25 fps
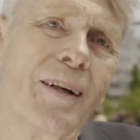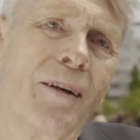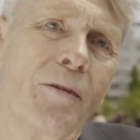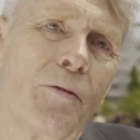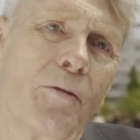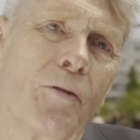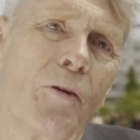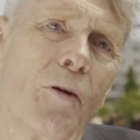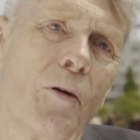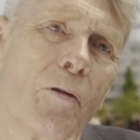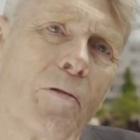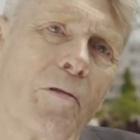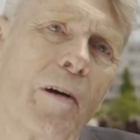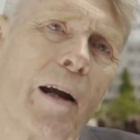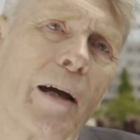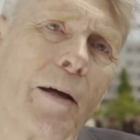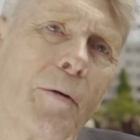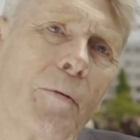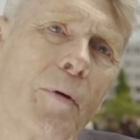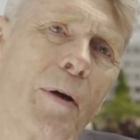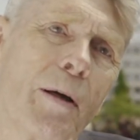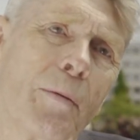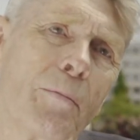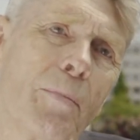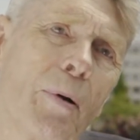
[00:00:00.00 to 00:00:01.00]
for
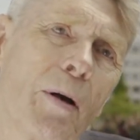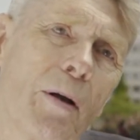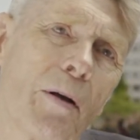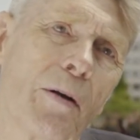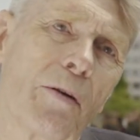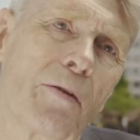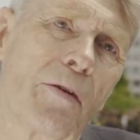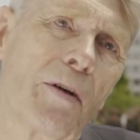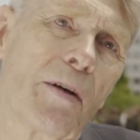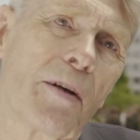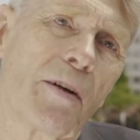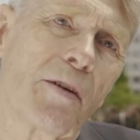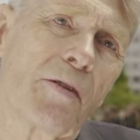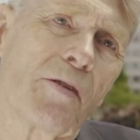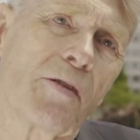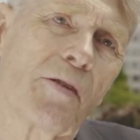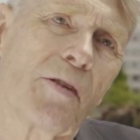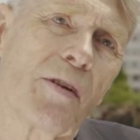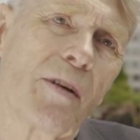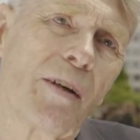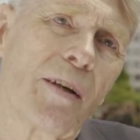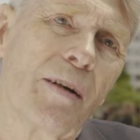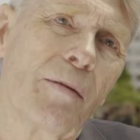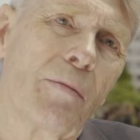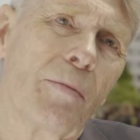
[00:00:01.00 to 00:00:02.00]
right-wing politics.
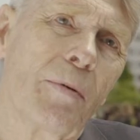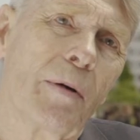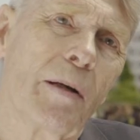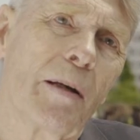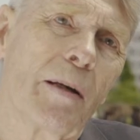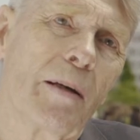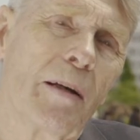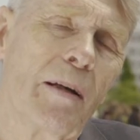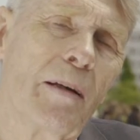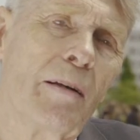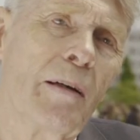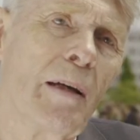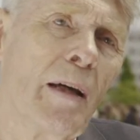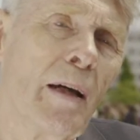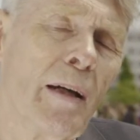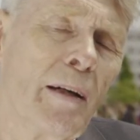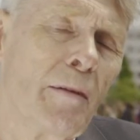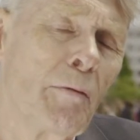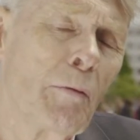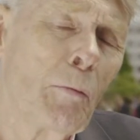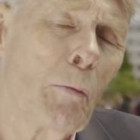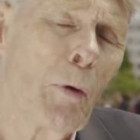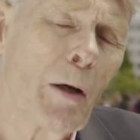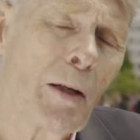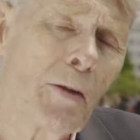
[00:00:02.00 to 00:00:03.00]
But
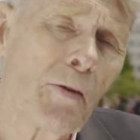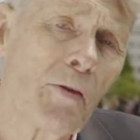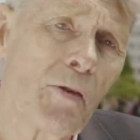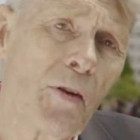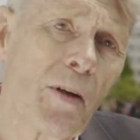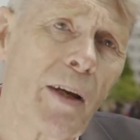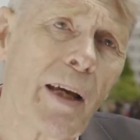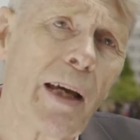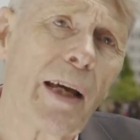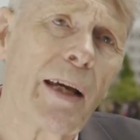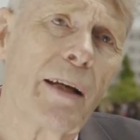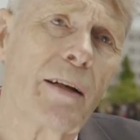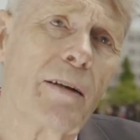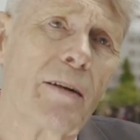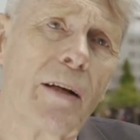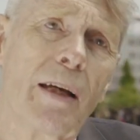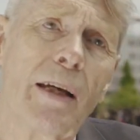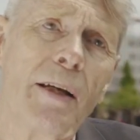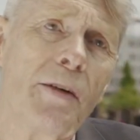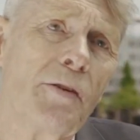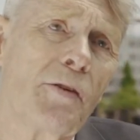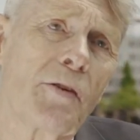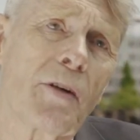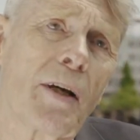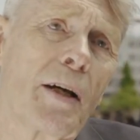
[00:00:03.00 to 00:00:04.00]
once again,
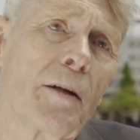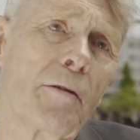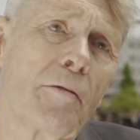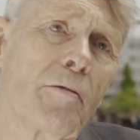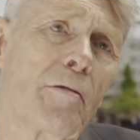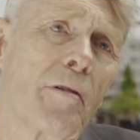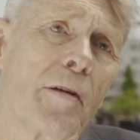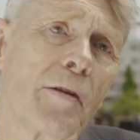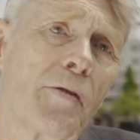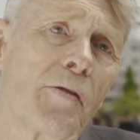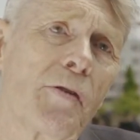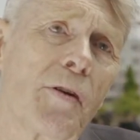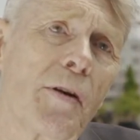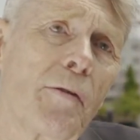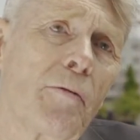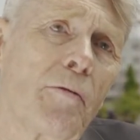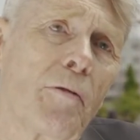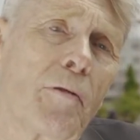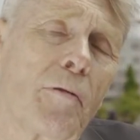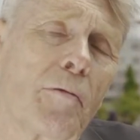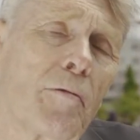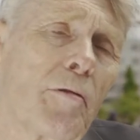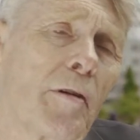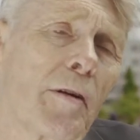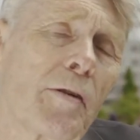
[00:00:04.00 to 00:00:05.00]
each country is
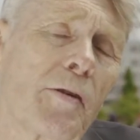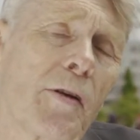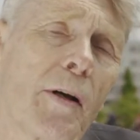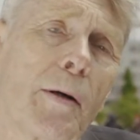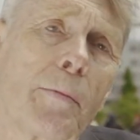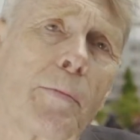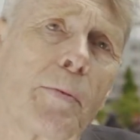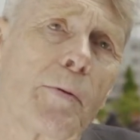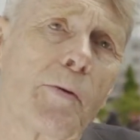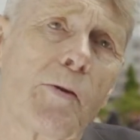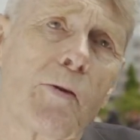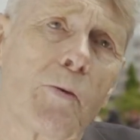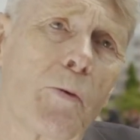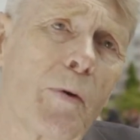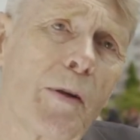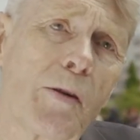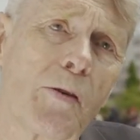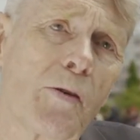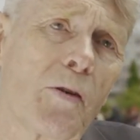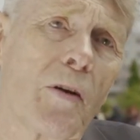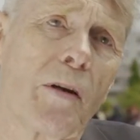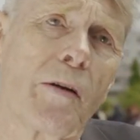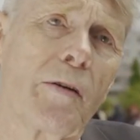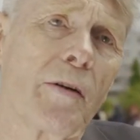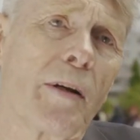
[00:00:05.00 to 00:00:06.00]
different. For example,
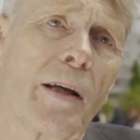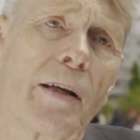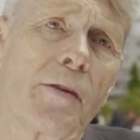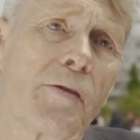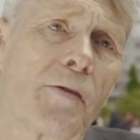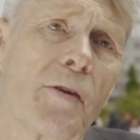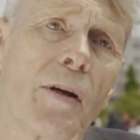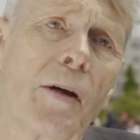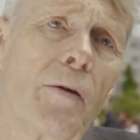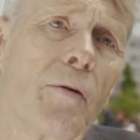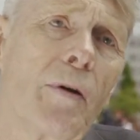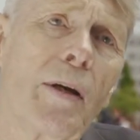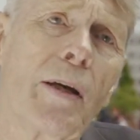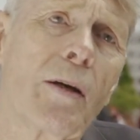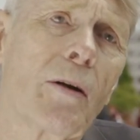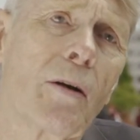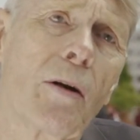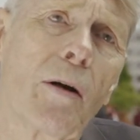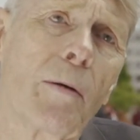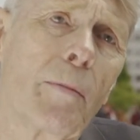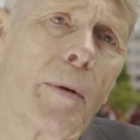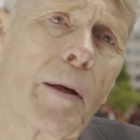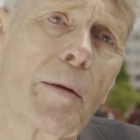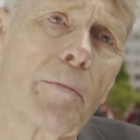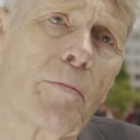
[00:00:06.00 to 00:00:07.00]
Switzerland has no
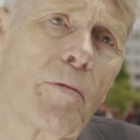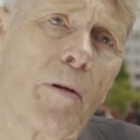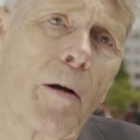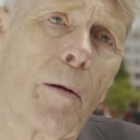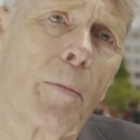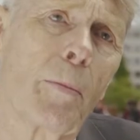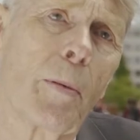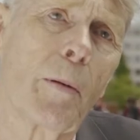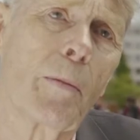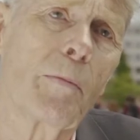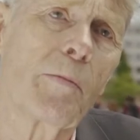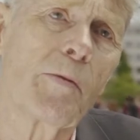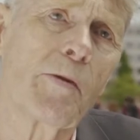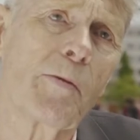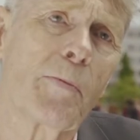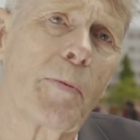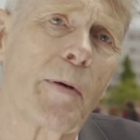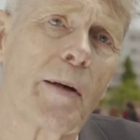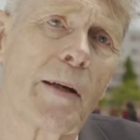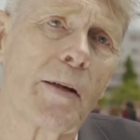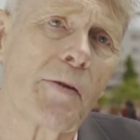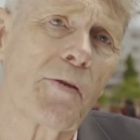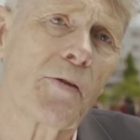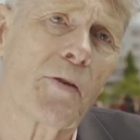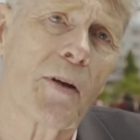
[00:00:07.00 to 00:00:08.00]
economic problems,
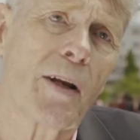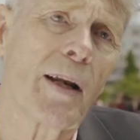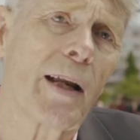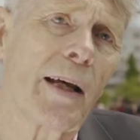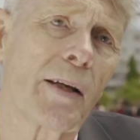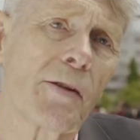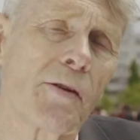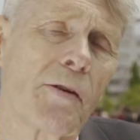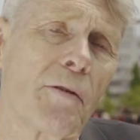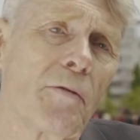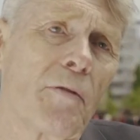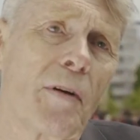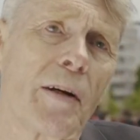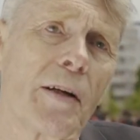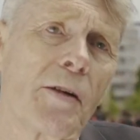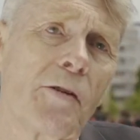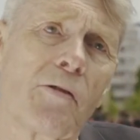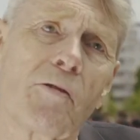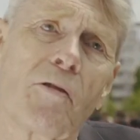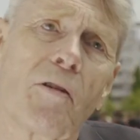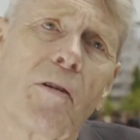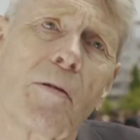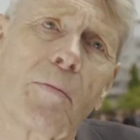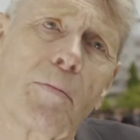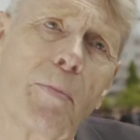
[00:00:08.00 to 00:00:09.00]
but it still has a very
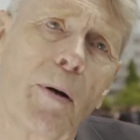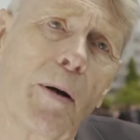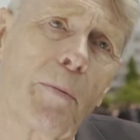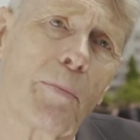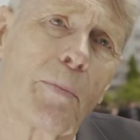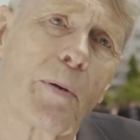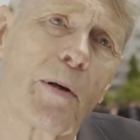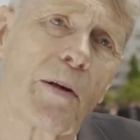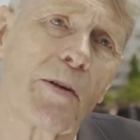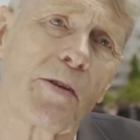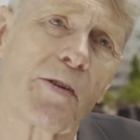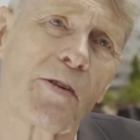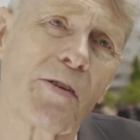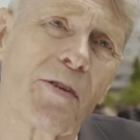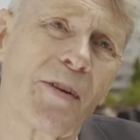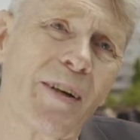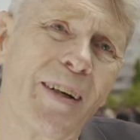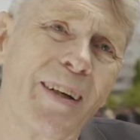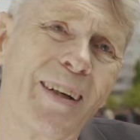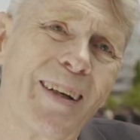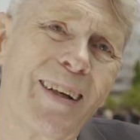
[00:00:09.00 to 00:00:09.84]
strong populist